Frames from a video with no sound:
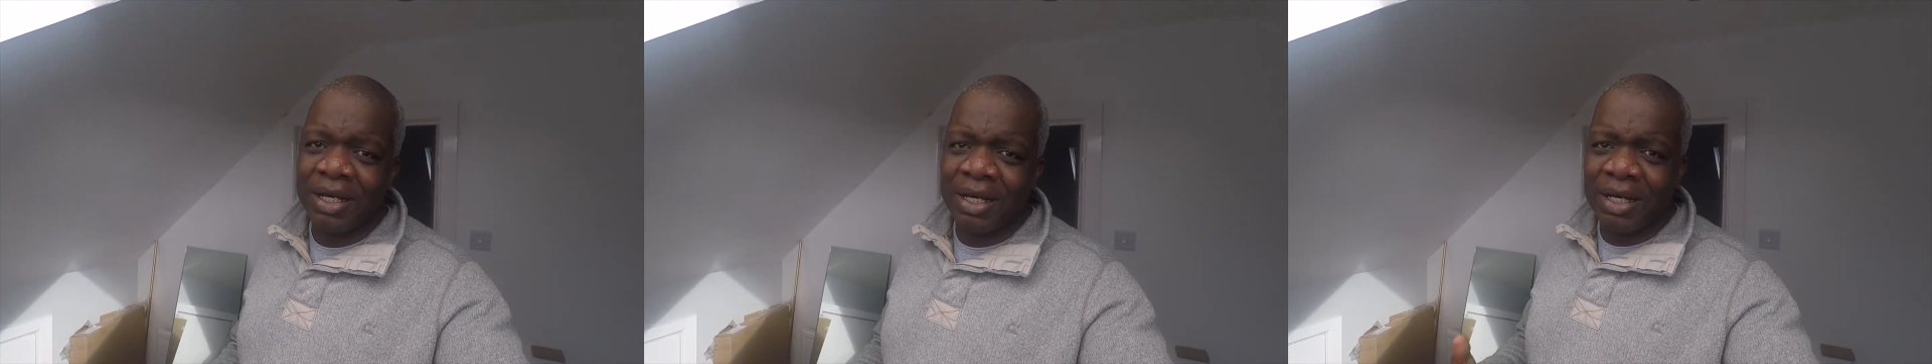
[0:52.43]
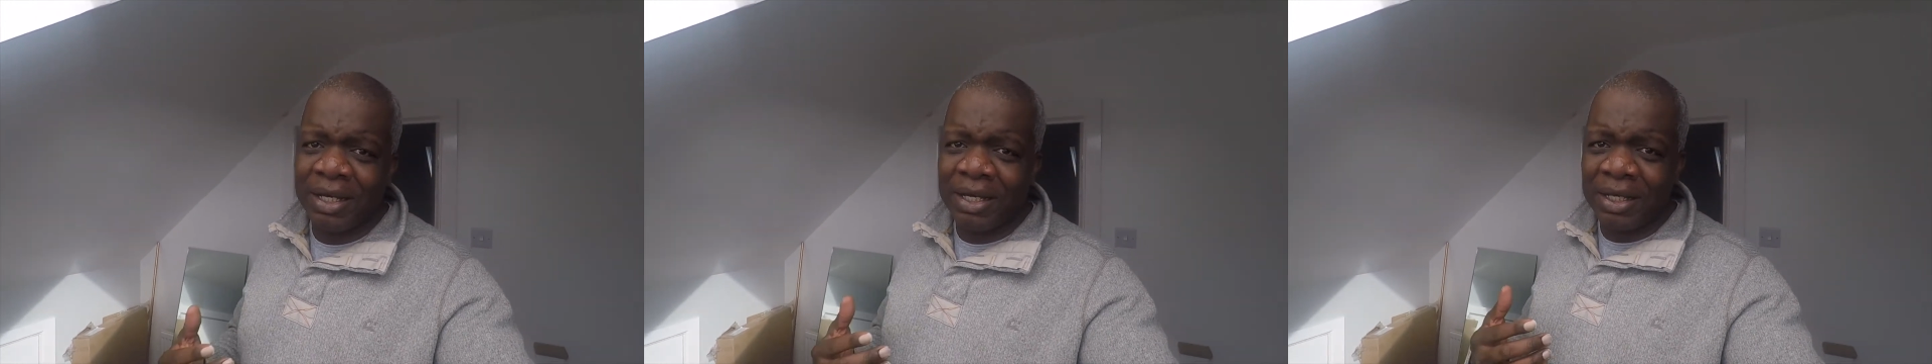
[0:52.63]

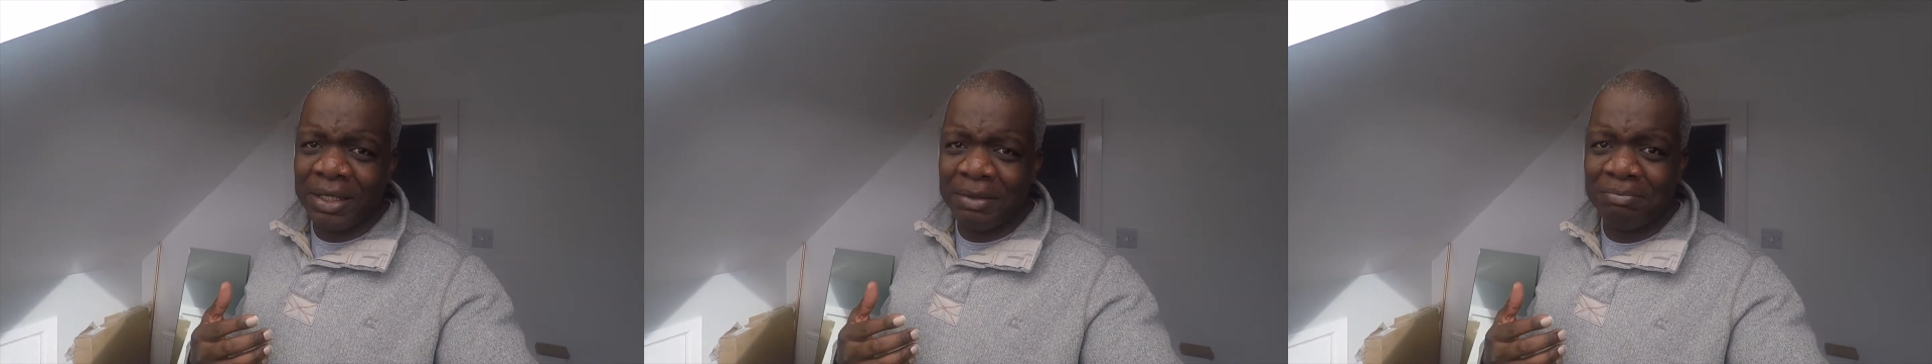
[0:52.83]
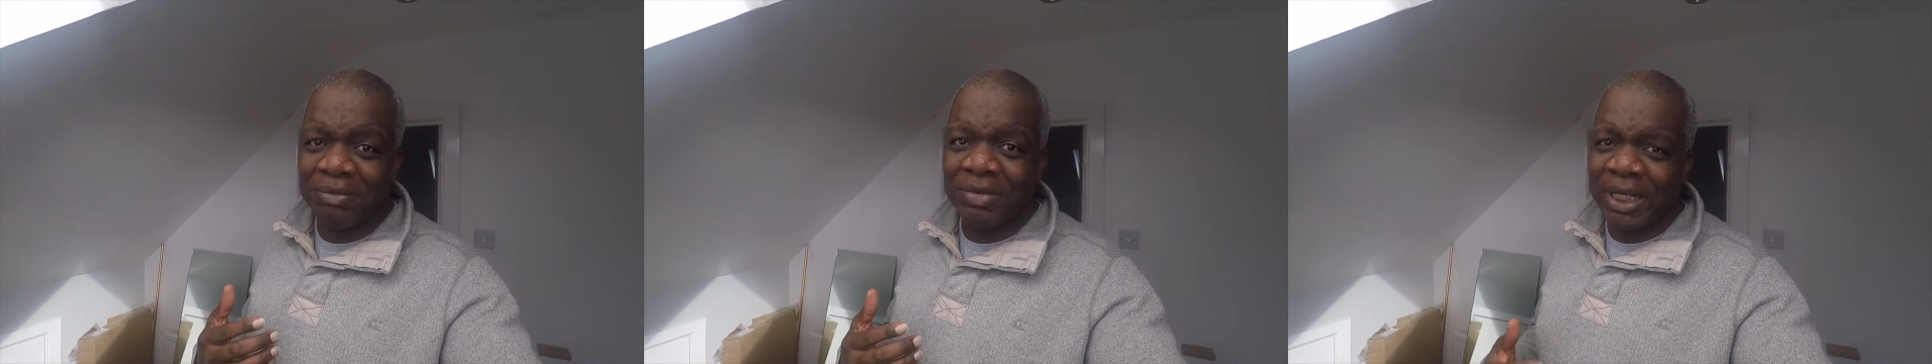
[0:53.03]

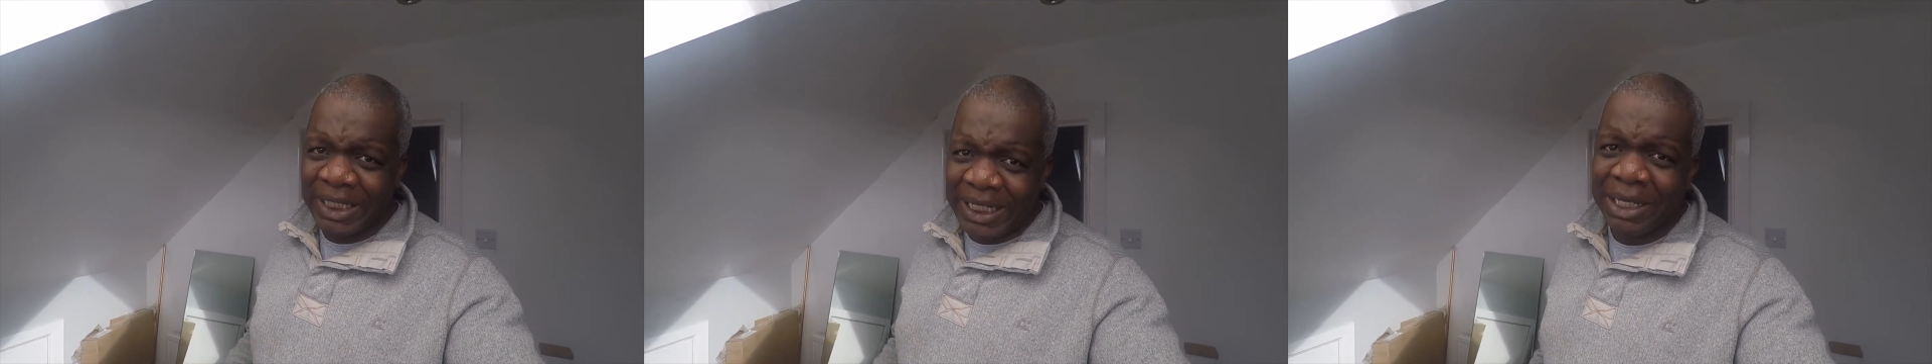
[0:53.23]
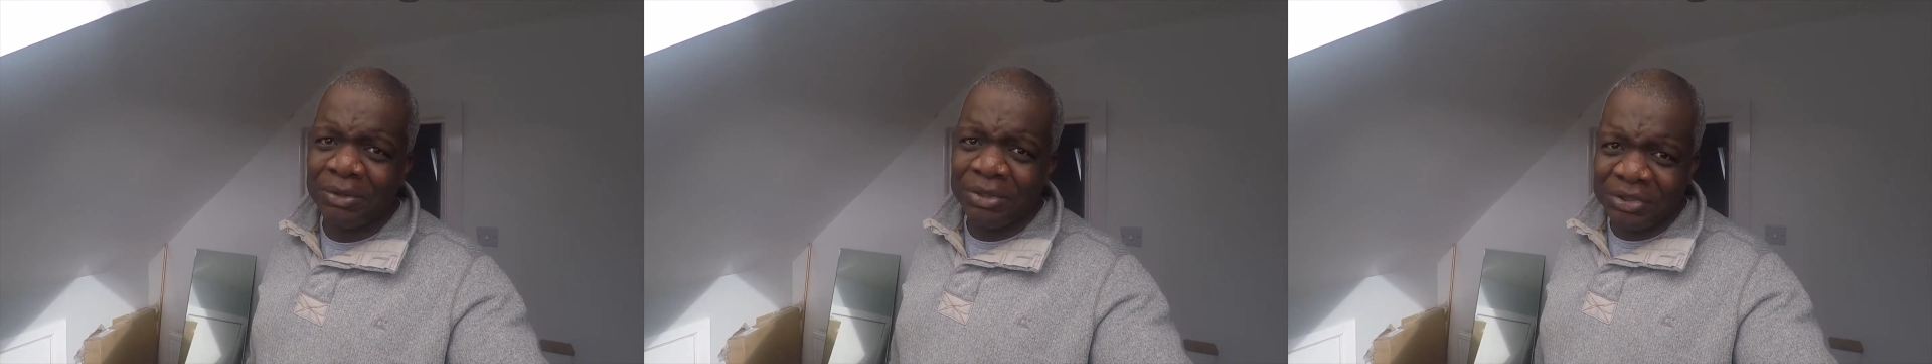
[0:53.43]
I
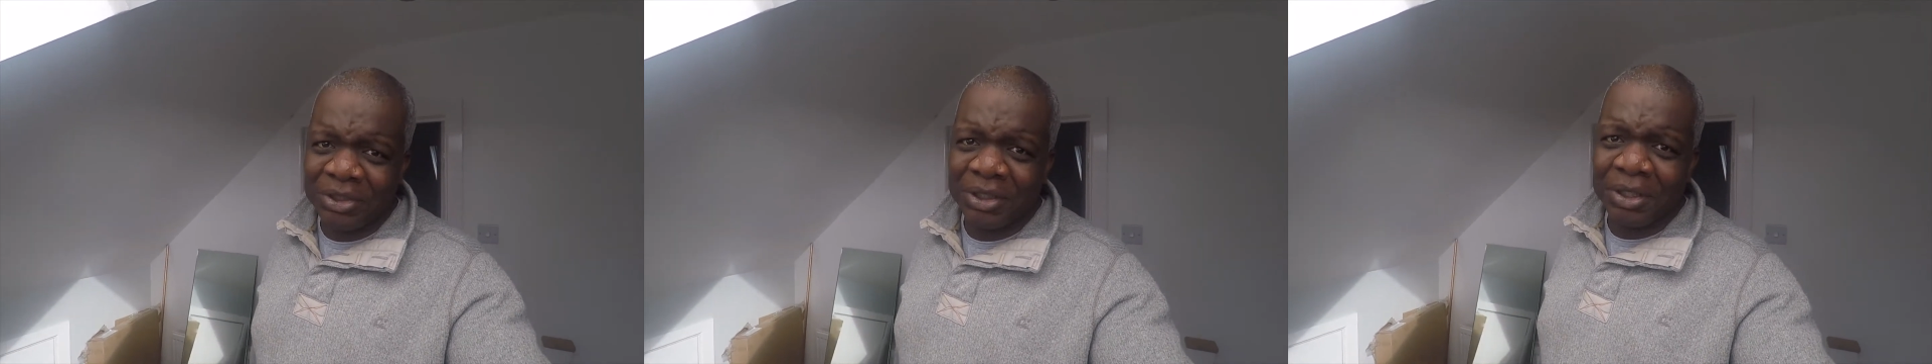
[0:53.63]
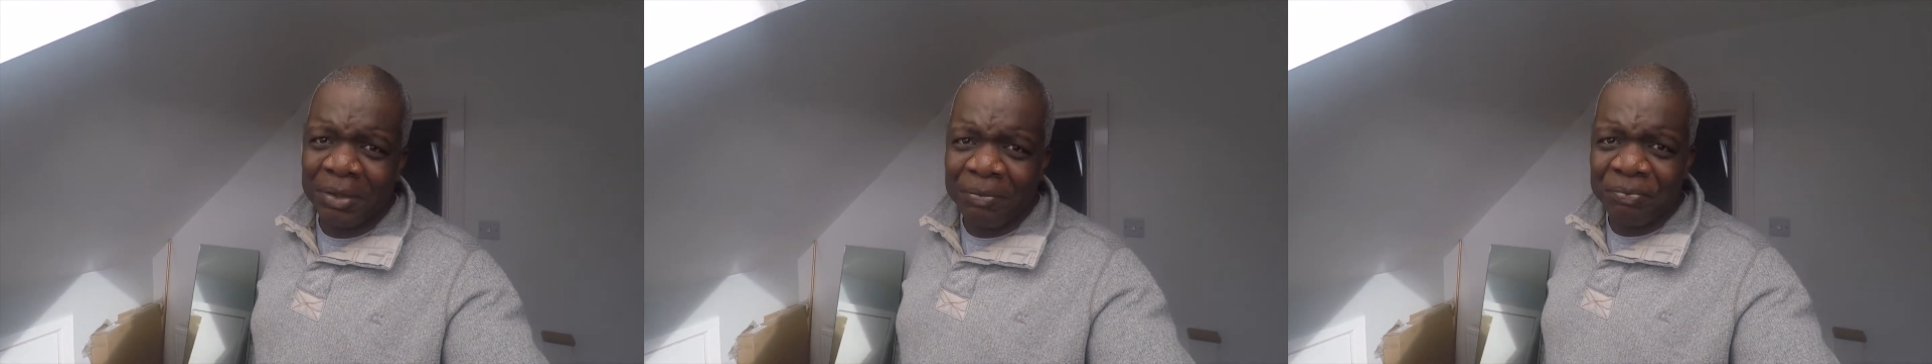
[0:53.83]
like Audis
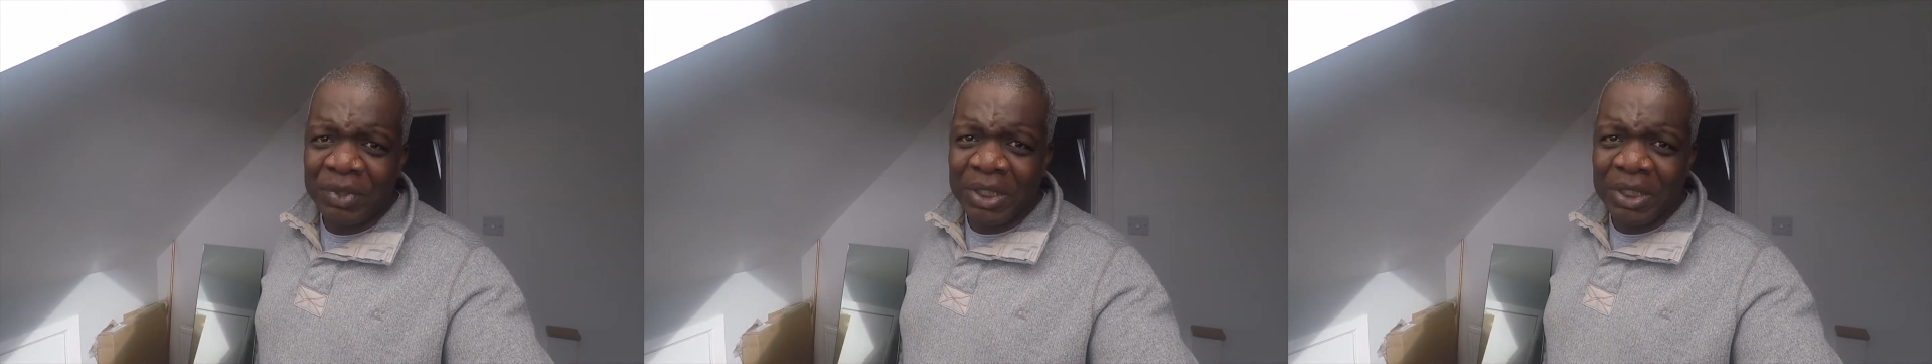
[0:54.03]
a lot,